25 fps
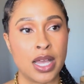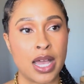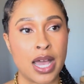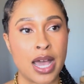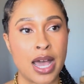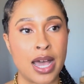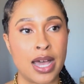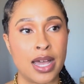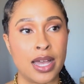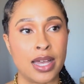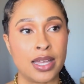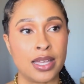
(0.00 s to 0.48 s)

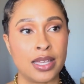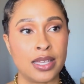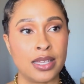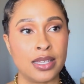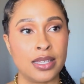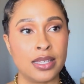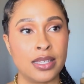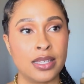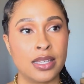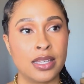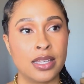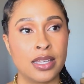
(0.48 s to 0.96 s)

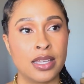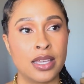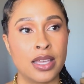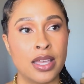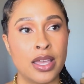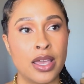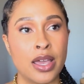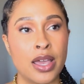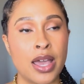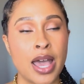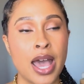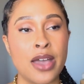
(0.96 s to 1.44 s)
I
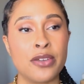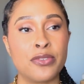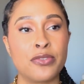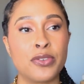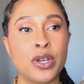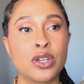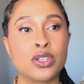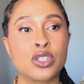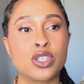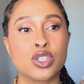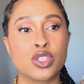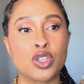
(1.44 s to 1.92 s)

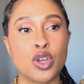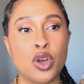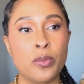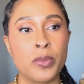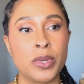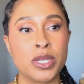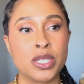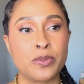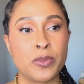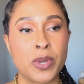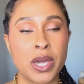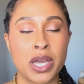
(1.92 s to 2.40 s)
felt so
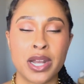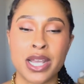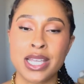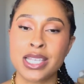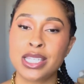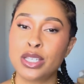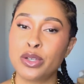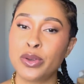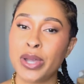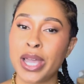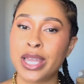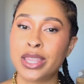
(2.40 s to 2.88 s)
much better. I
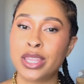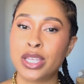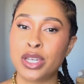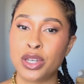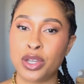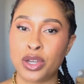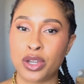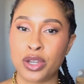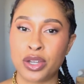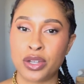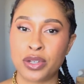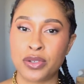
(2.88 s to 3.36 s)
still had the
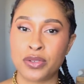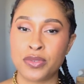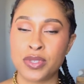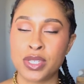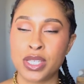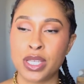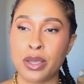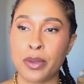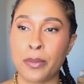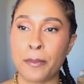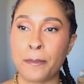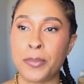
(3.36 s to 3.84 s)
nerves,
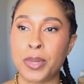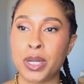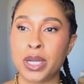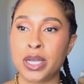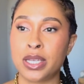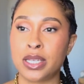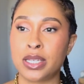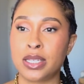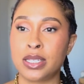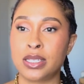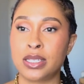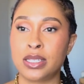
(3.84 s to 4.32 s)

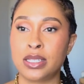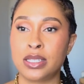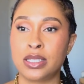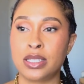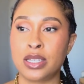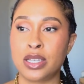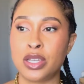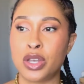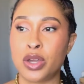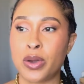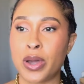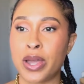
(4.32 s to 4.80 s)
but
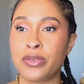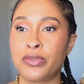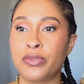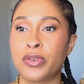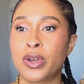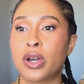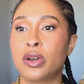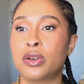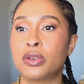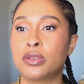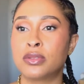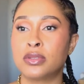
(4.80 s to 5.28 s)
I
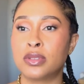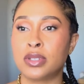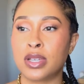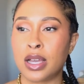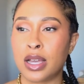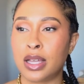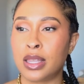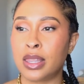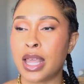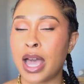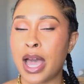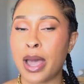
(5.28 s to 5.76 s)
felt
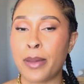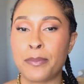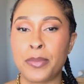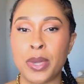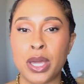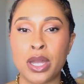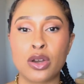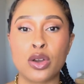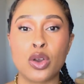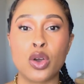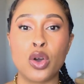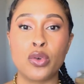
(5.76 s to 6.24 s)
a lot
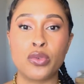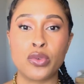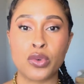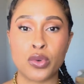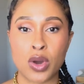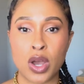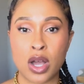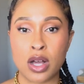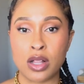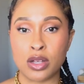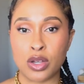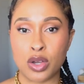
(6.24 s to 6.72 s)
better
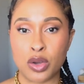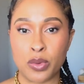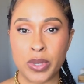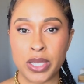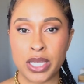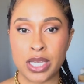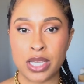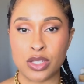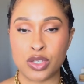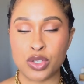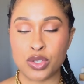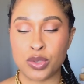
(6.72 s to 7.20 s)
overall going
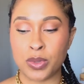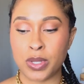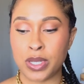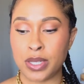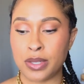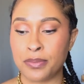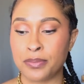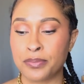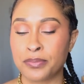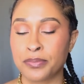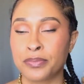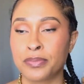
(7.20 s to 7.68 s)
into
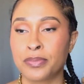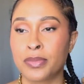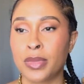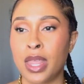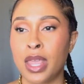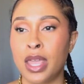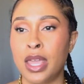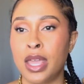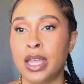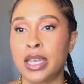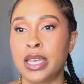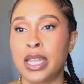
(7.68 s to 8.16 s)
it.
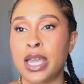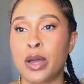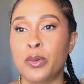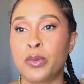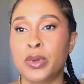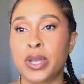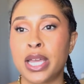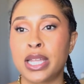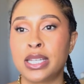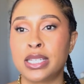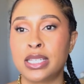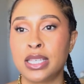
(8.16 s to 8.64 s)
Now, when
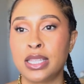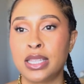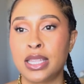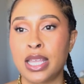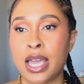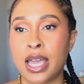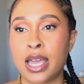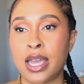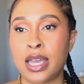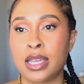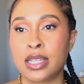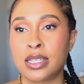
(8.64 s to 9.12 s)
I did
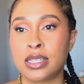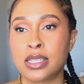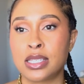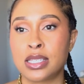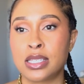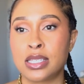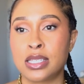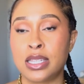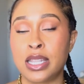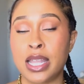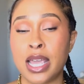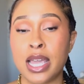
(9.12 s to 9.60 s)
that
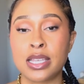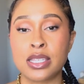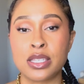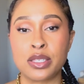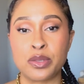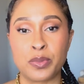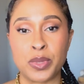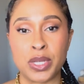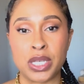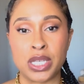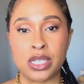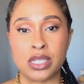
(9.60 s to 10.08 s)
next
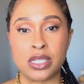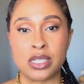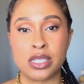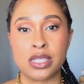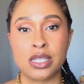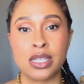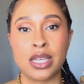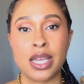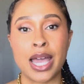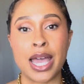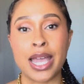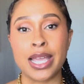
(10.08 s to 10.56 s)
speech,
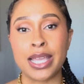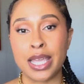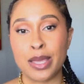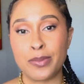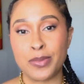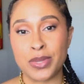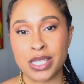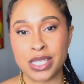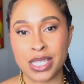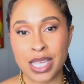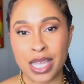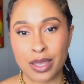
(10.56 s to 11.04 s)
I came
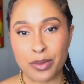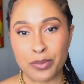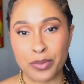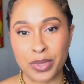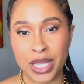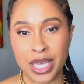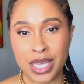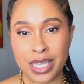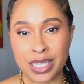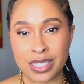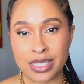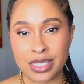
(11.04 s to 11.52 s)
in second
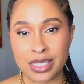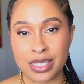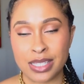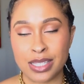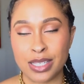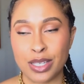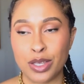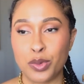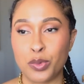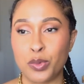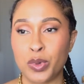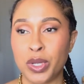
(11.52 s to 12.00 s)
place,
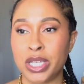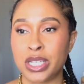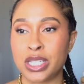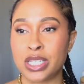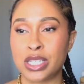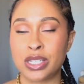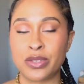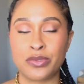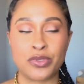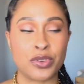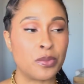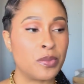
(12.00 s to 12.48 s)

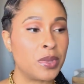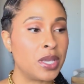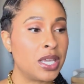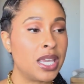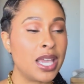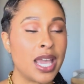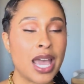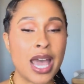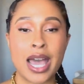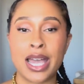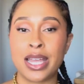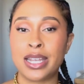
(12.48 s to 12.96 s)
which for
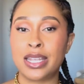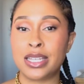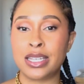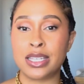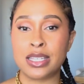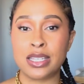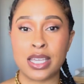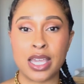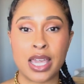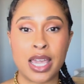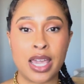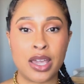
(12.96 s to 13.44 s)
me, I
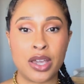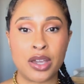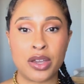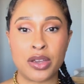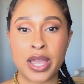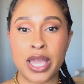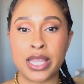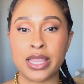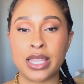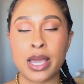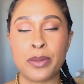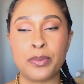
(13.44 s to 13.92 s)
didn't care.
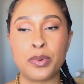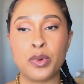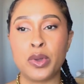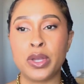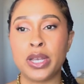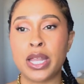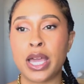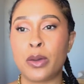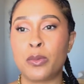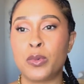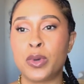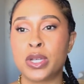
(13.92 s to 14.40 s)
At that
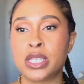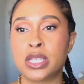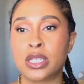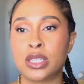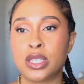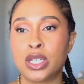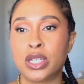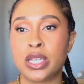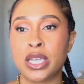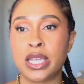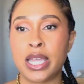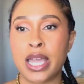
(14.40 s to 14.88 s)
point, I wasn't
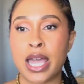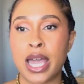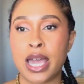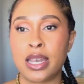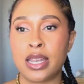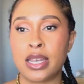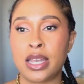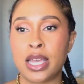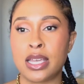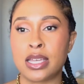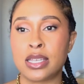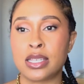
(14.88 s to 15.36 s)
looking at
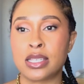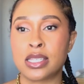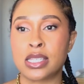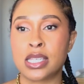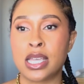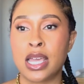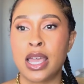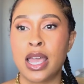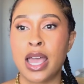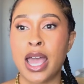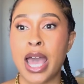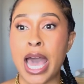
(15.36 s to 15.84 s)
it as
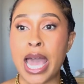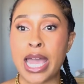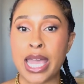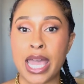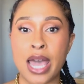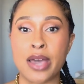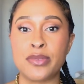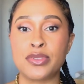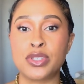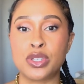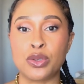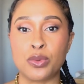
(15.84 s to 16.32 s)
I
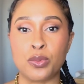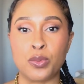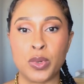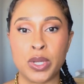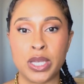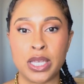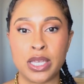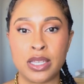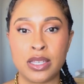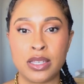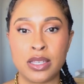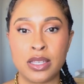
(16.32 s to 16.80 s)
have to
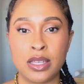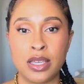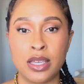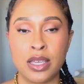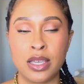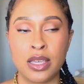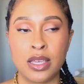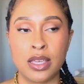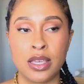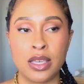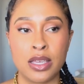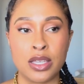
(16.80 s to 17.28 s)
win.
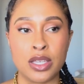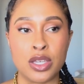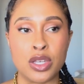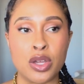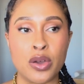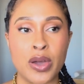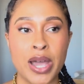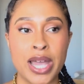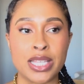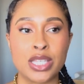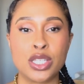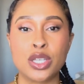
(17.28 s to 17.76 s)

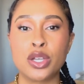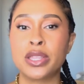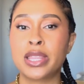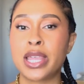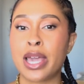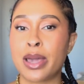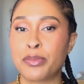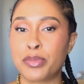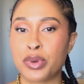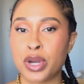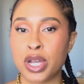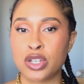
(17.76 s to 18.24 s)
I took
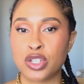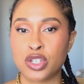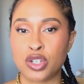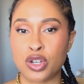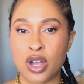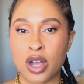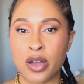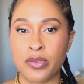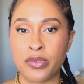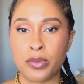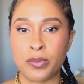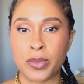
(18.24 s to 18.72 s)
that pressure
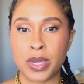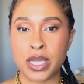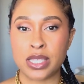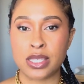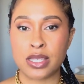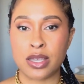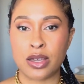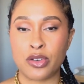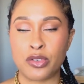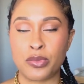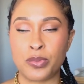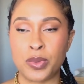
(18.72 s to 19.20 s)
off of
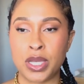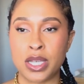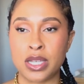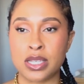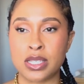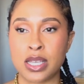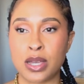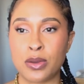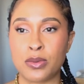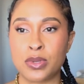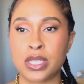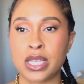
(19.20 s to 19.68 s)
myself because
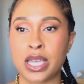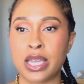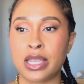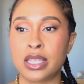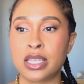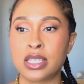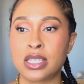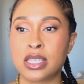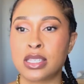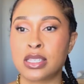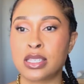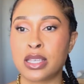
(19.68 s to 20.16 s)
I was like,
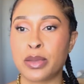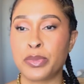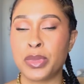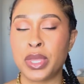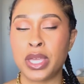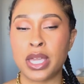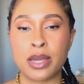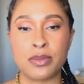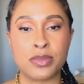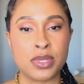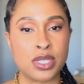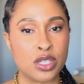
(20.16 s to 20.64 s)
this is
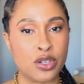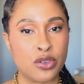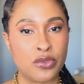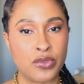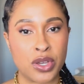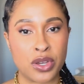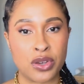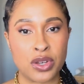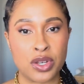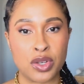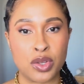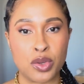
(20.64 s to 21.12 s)
something I'm still
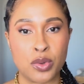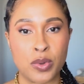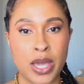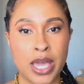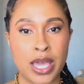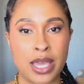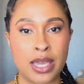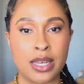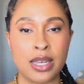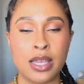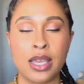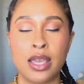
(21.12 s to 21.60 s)
very new
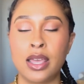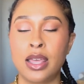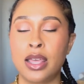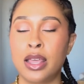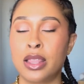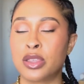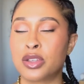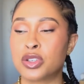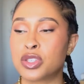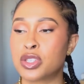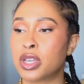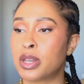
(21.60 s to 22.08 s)
at.
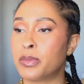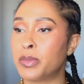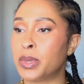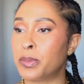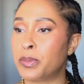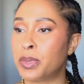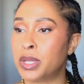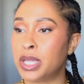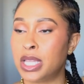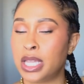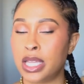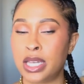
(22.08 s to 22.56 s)
There's going to be
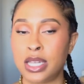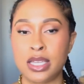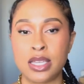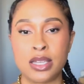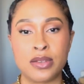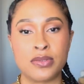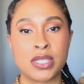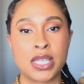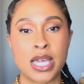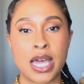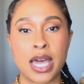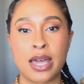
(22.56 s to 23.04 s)
plenty
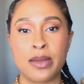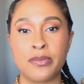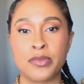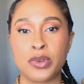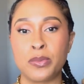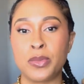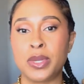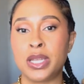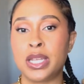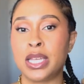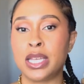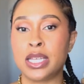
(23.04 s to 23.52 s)
of time for
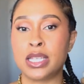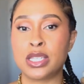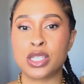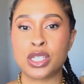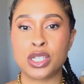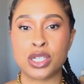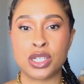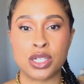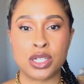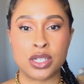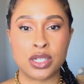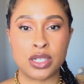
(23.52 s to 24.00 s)
me to
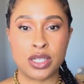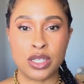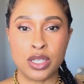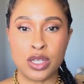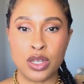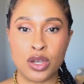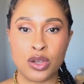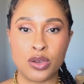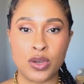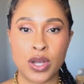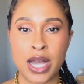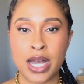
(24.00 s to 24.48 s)
enter,
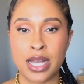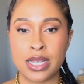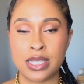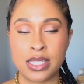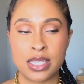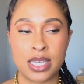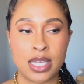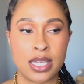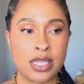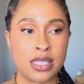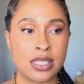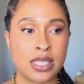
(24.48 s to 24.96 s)

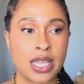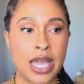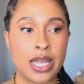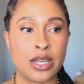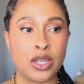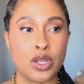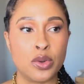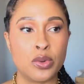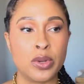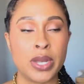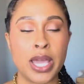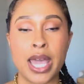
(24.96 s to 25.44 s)
contests. I
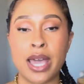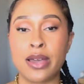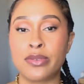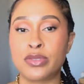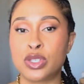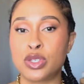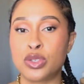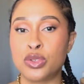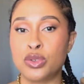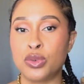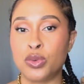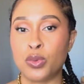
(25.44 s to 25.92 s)
don't have
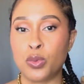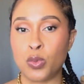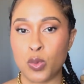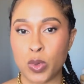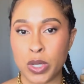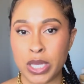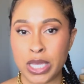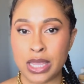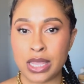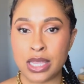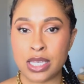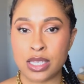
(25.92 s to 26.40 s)
to
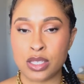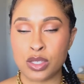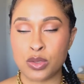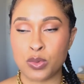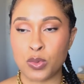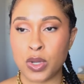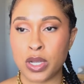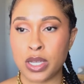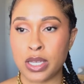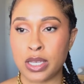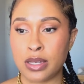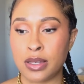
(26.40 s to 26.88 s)
win this
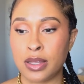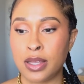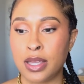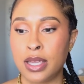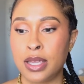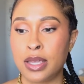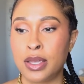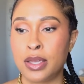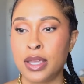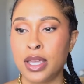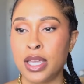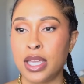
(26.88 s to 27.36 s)
one.
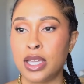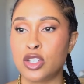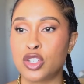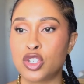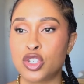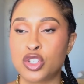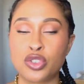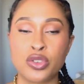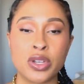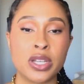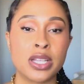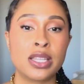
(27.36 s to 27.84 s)
It's
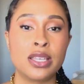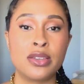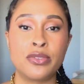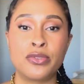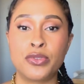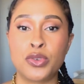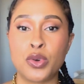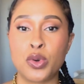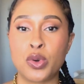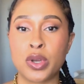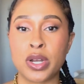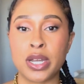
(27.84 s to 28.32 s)
strictly
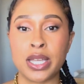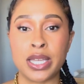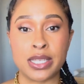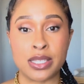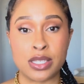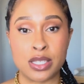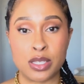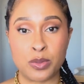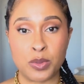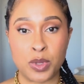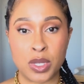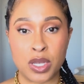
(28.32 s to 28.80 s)
for
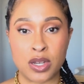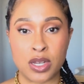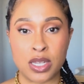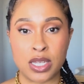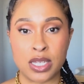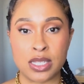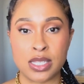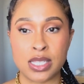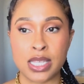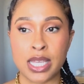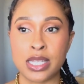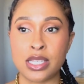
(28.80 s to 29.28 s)

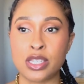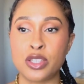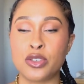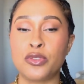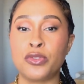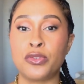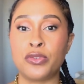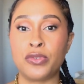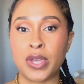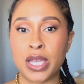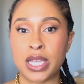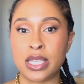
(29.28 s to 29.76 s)
experience and to
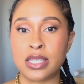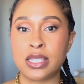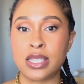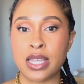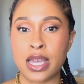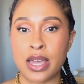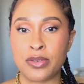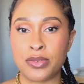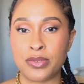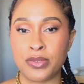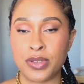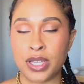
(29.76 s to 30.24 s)
face
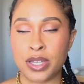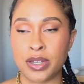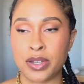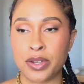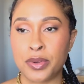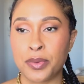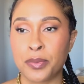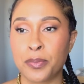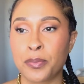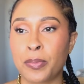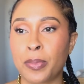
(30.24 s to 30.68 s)
that fear.